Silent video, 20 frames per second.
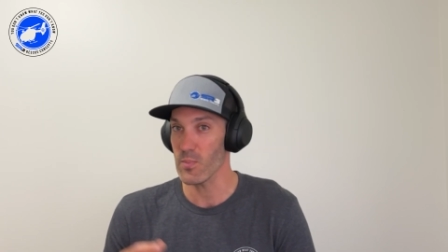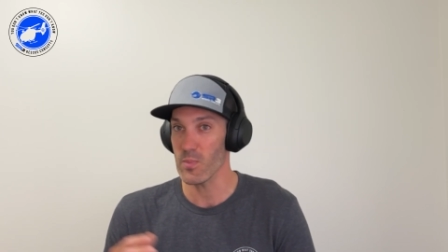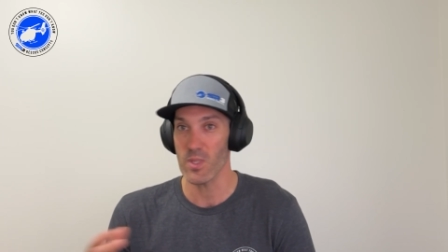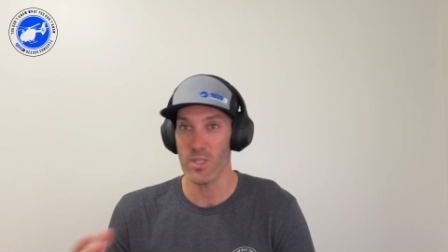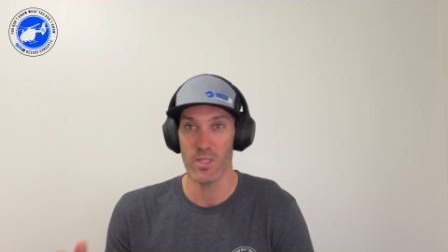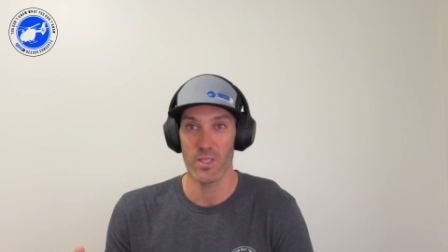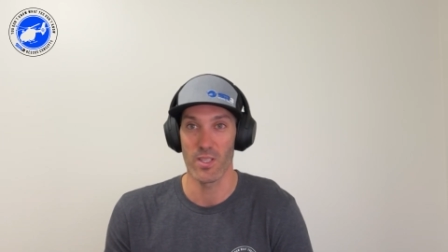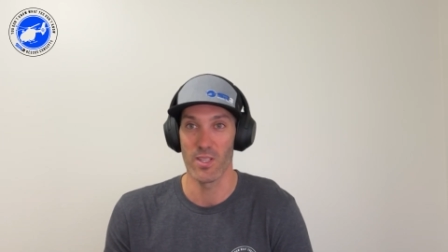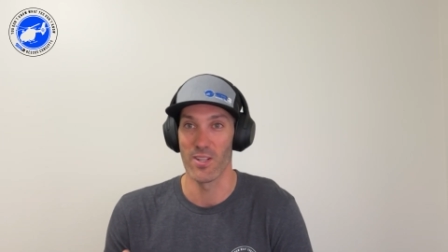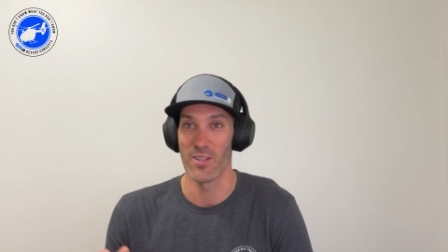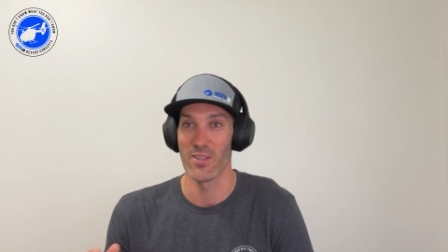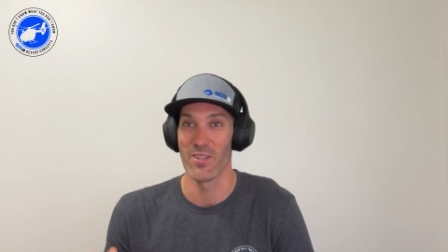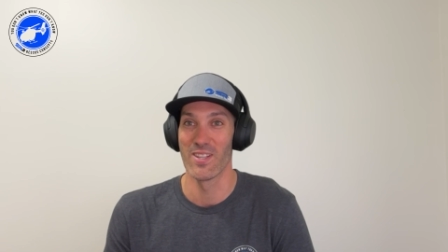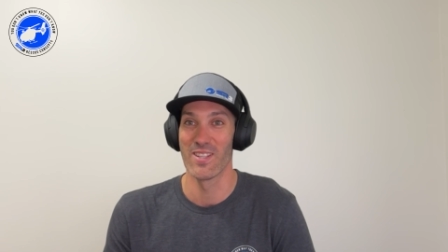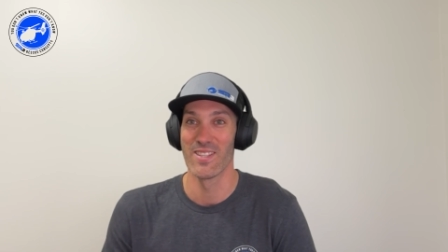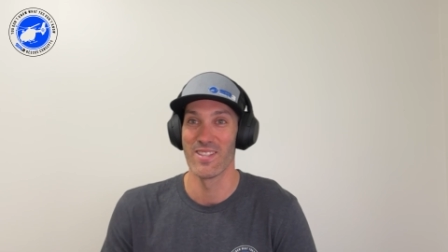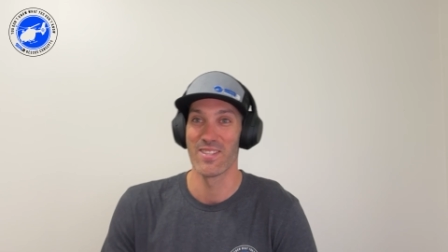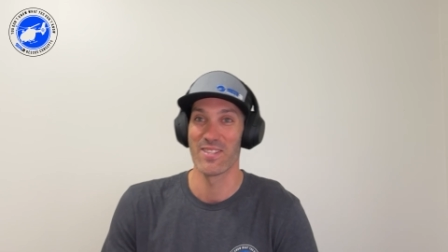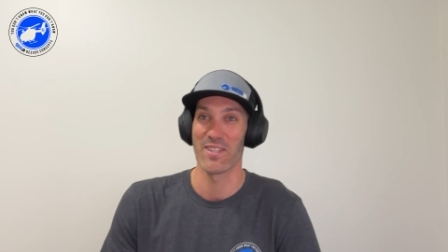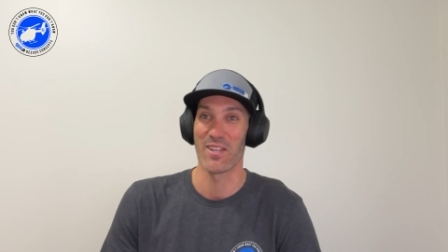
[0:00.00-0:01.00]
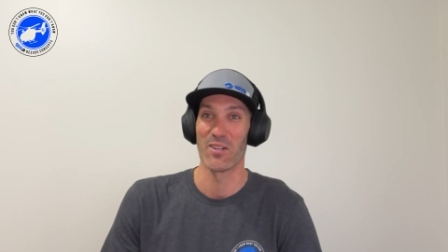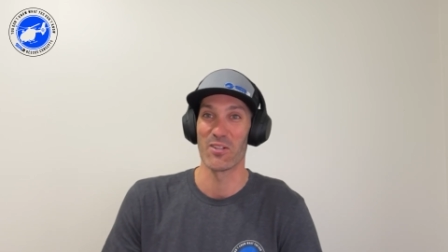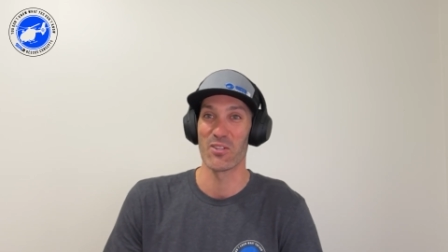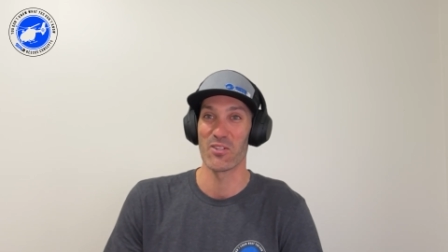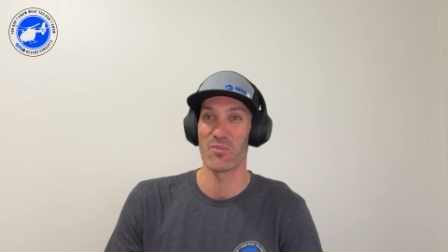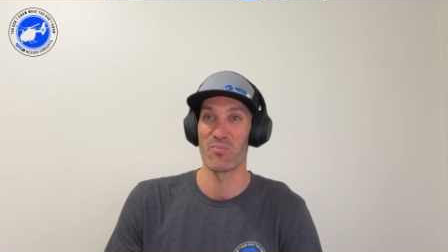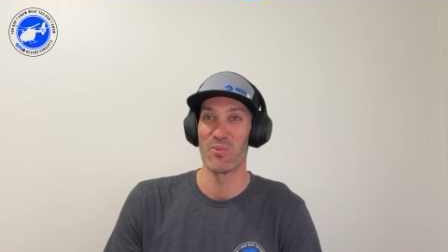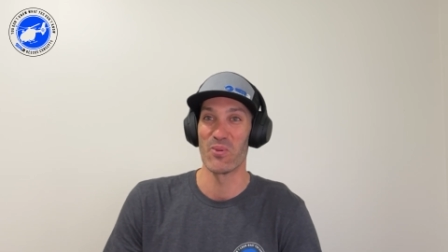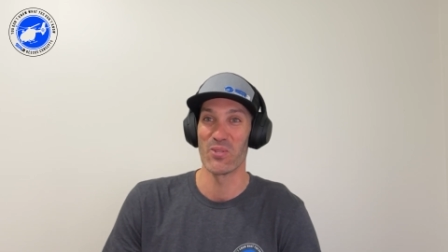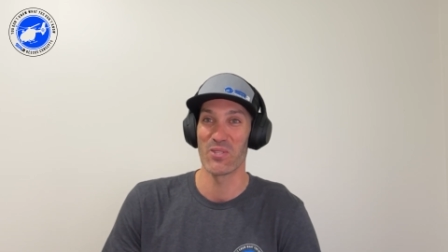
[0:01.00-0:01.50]
You know, settle
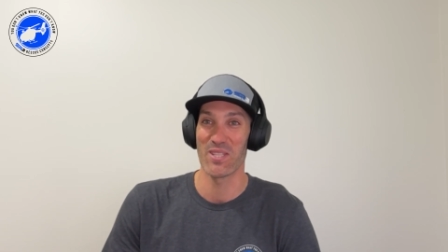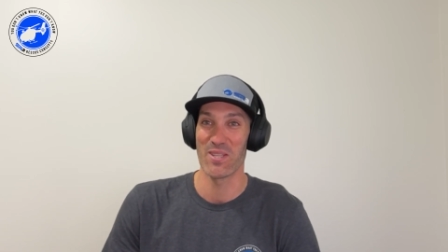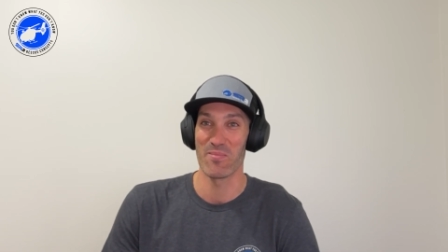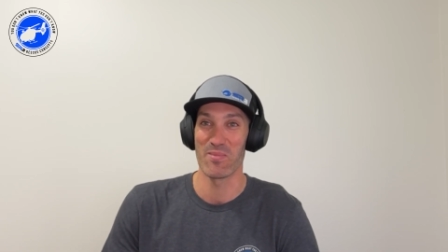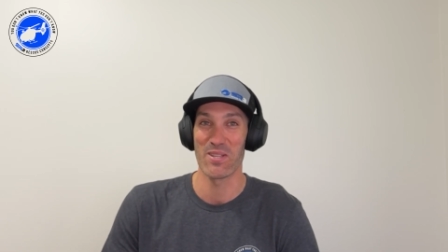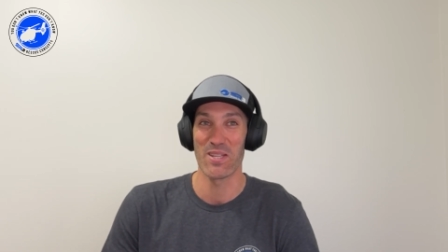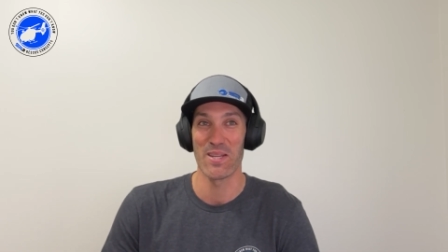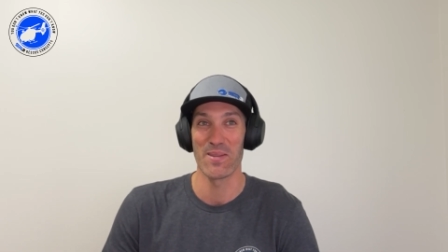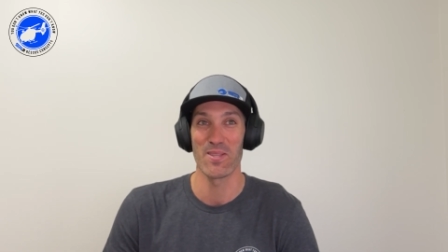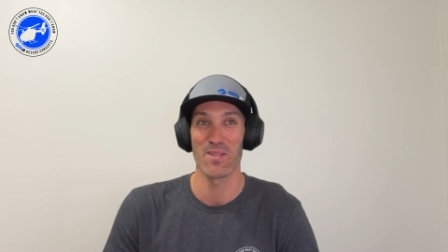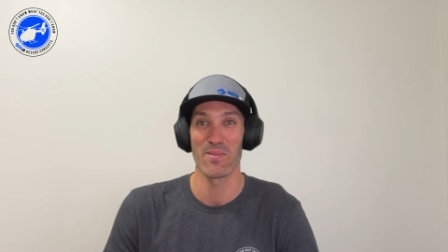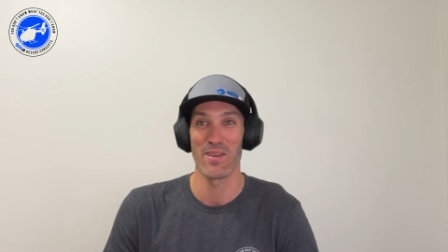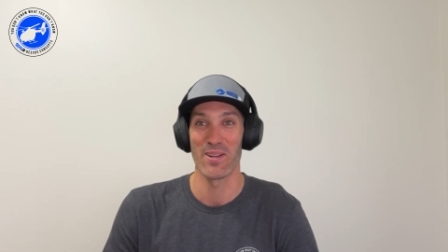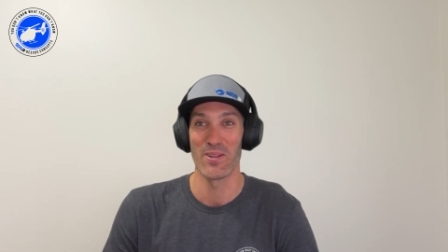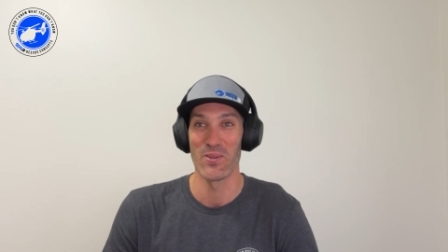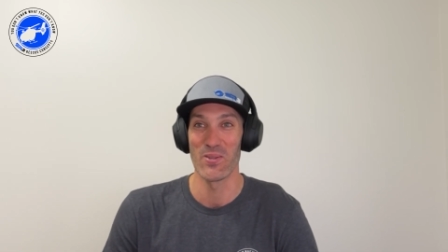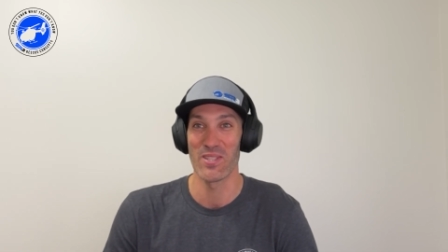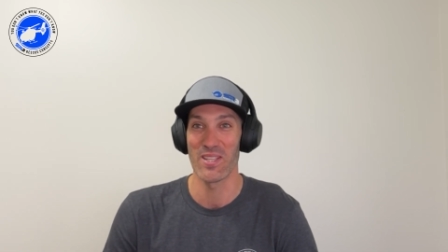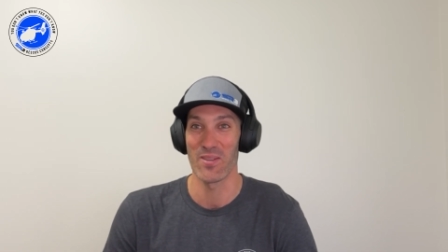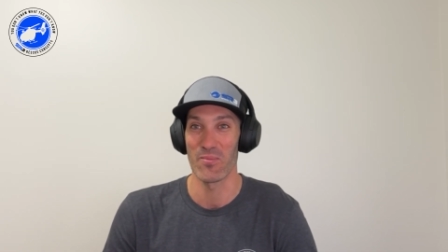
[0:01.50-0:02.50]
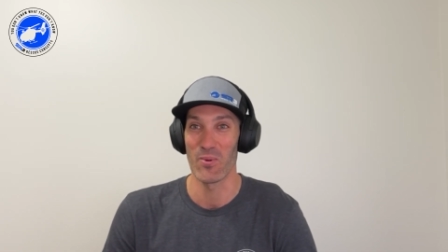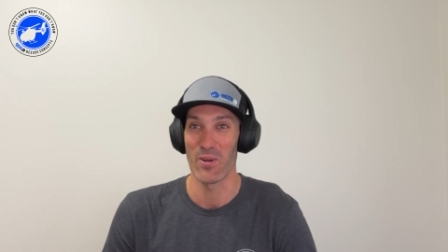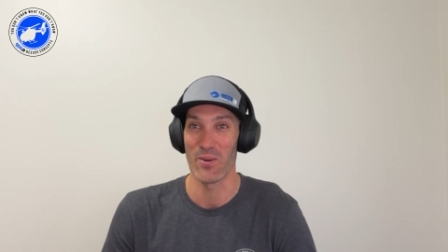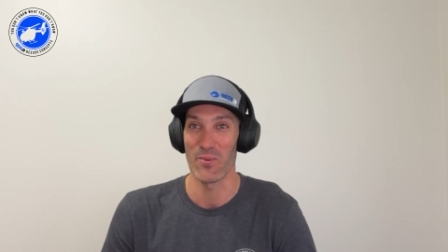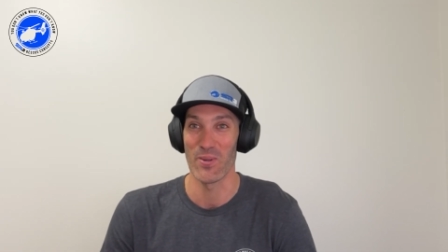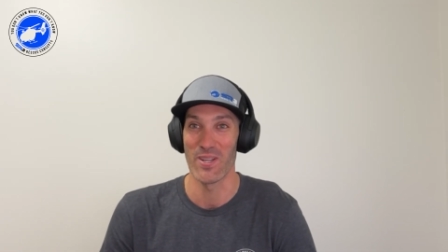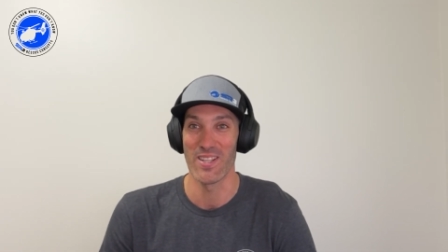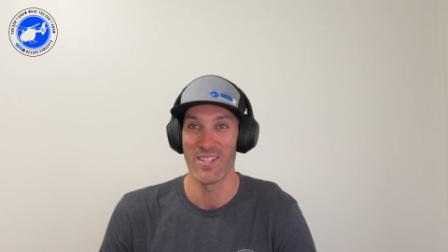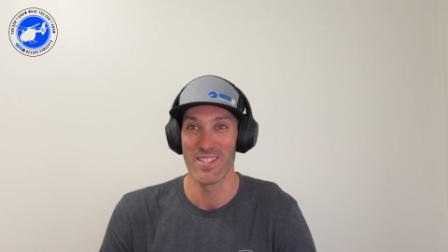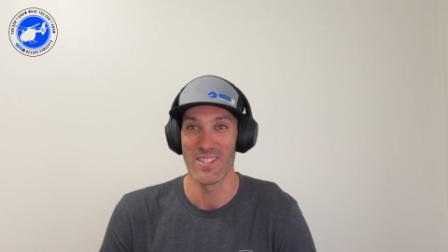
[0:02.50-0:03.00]
disputes sometimes about who said what
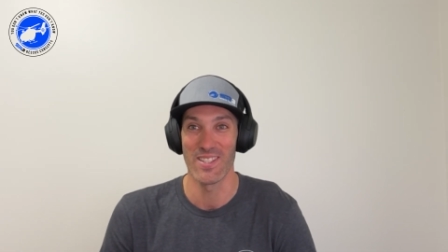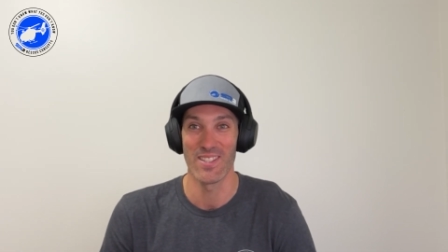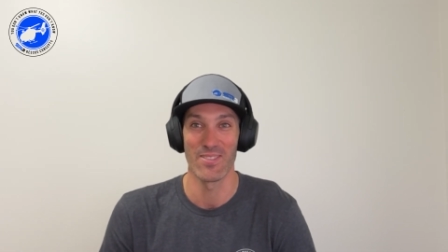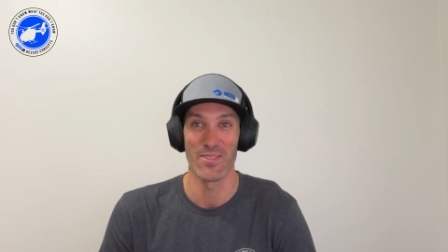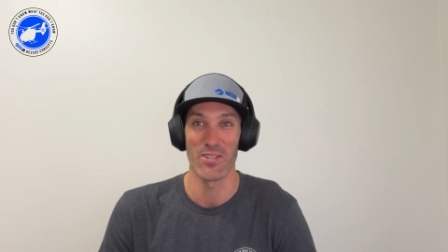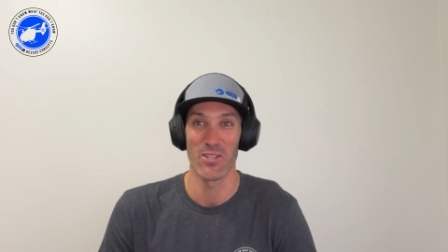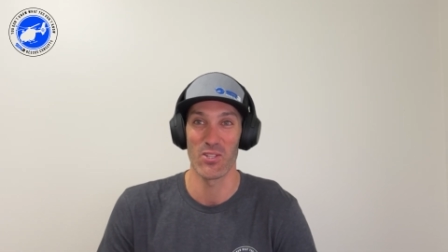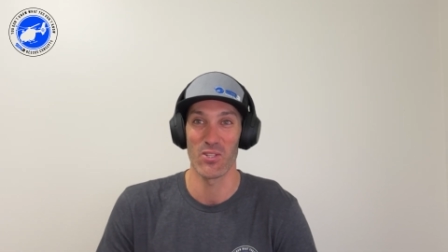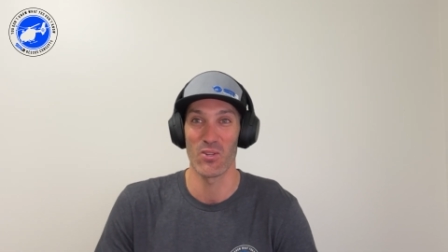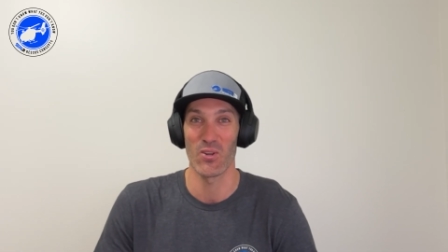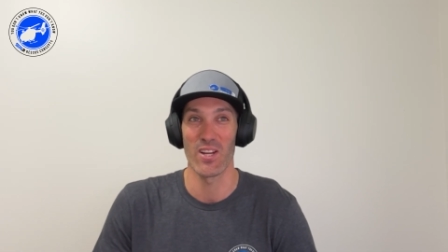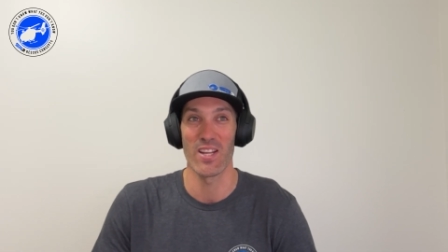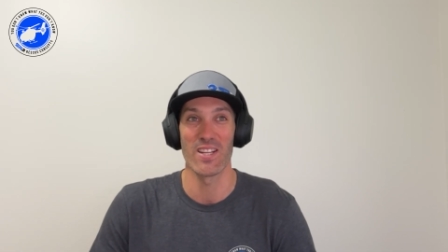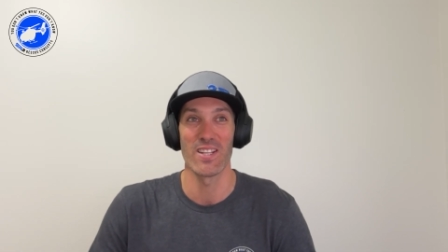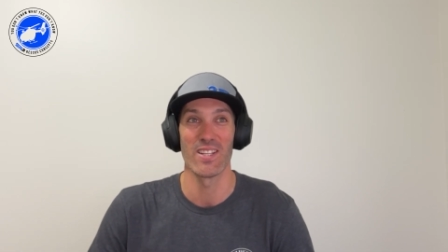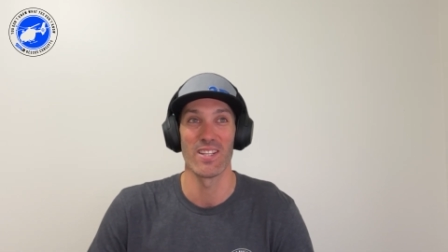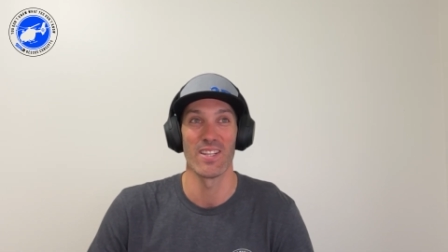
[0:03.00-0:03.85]
when, which is great.